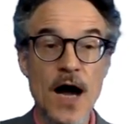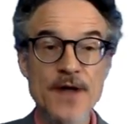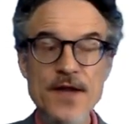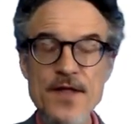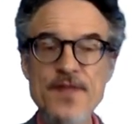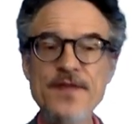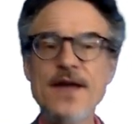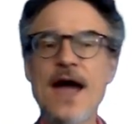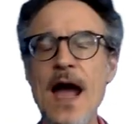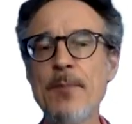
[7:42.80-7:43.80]
Another thing
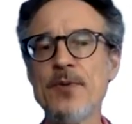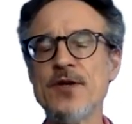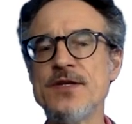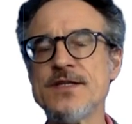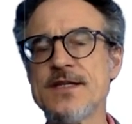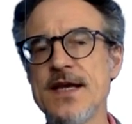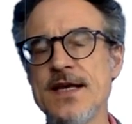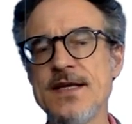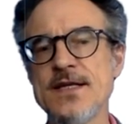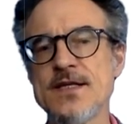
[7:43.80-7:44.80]
that happens
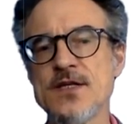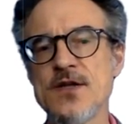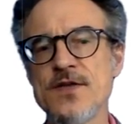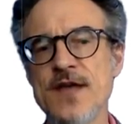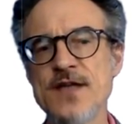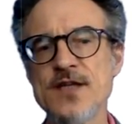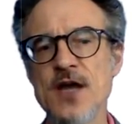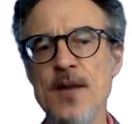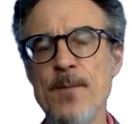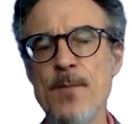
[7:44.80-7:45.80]
is there's
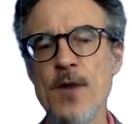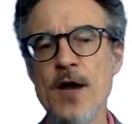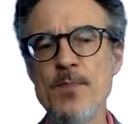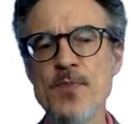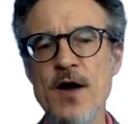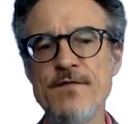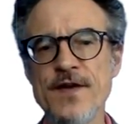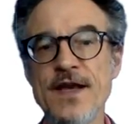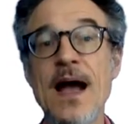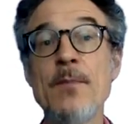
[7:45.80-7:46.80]
a, um, a
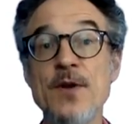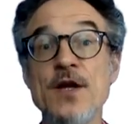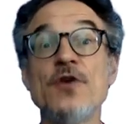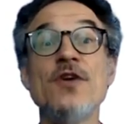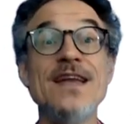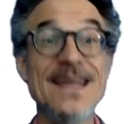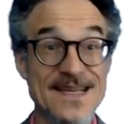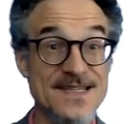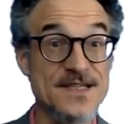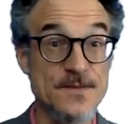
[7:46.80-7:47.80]
vocabulary
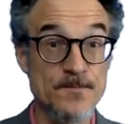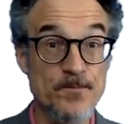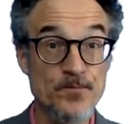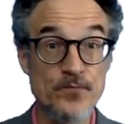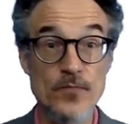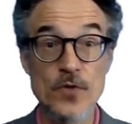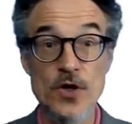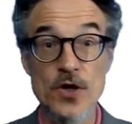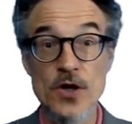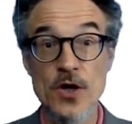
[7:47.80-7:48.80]
list
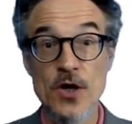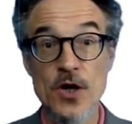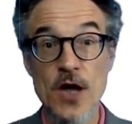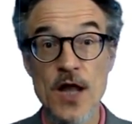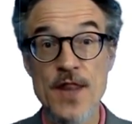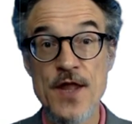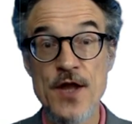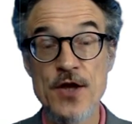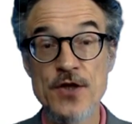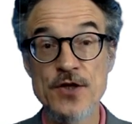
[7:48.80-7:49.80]

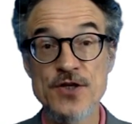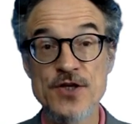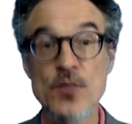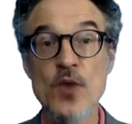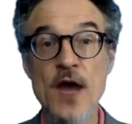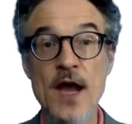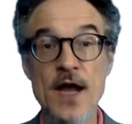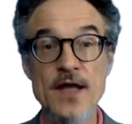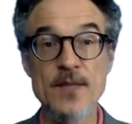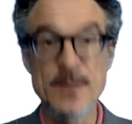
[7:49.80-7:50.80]
that
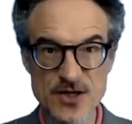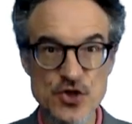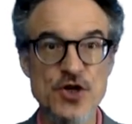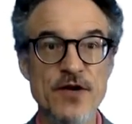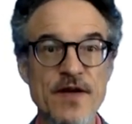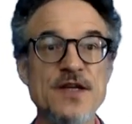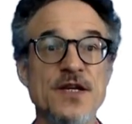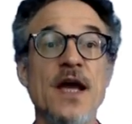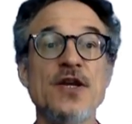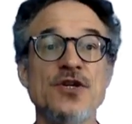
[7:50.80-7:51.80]
somewhere in the Ministry of
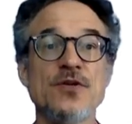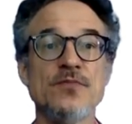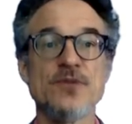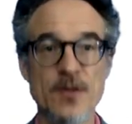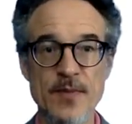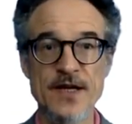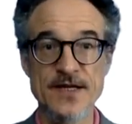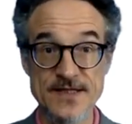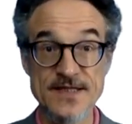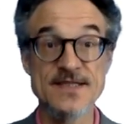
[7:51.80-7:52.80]
Education
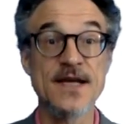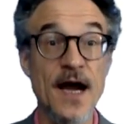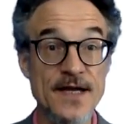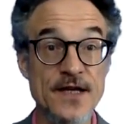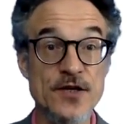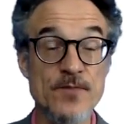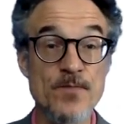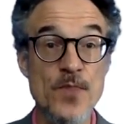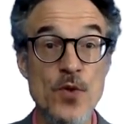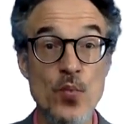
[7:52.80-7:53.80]
somebody has decided
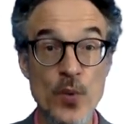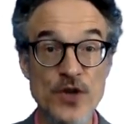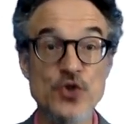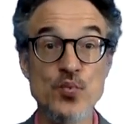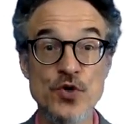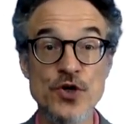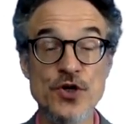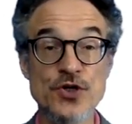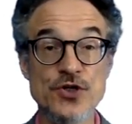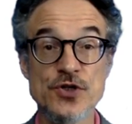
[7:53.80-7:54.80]
which
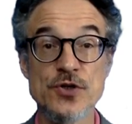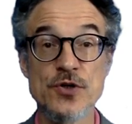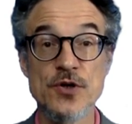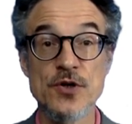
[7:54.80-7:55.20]
words